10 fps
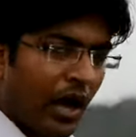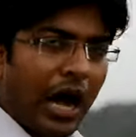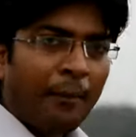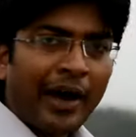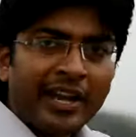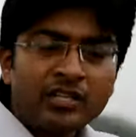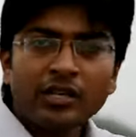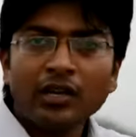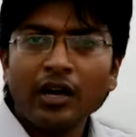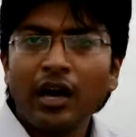A
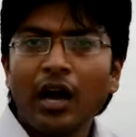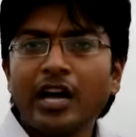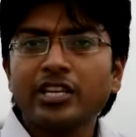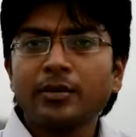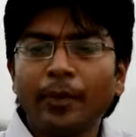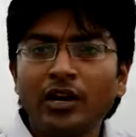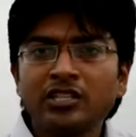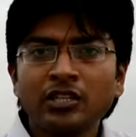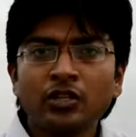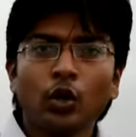manager is a
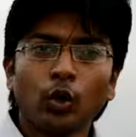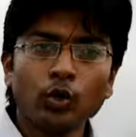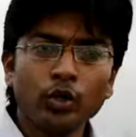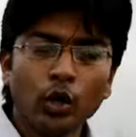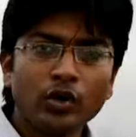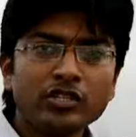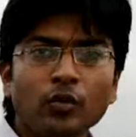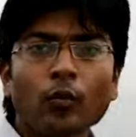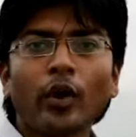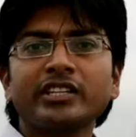person who knows
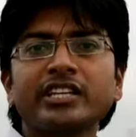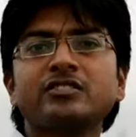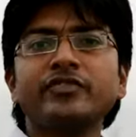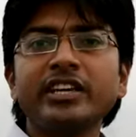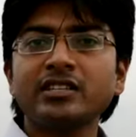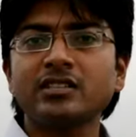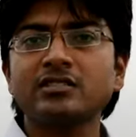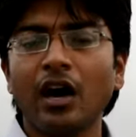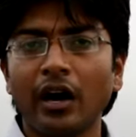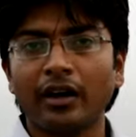what his weaknesses
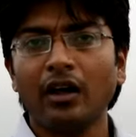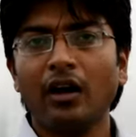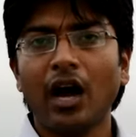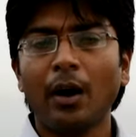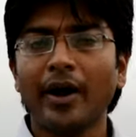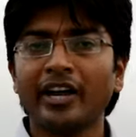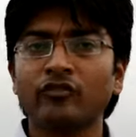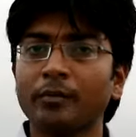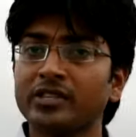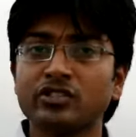are, apart
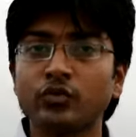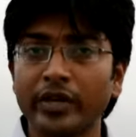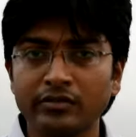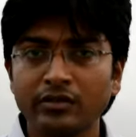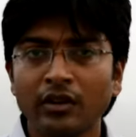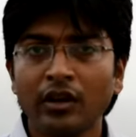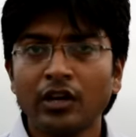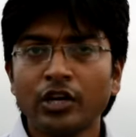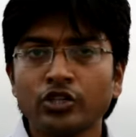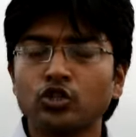from his strengths.
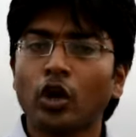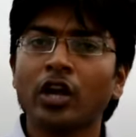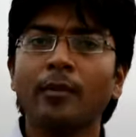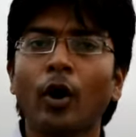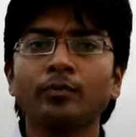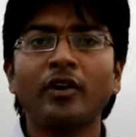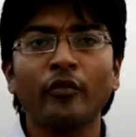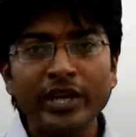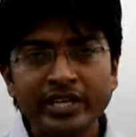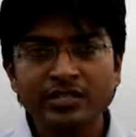So talking about my
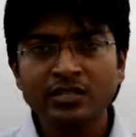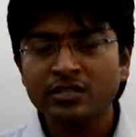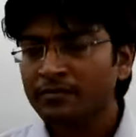weakness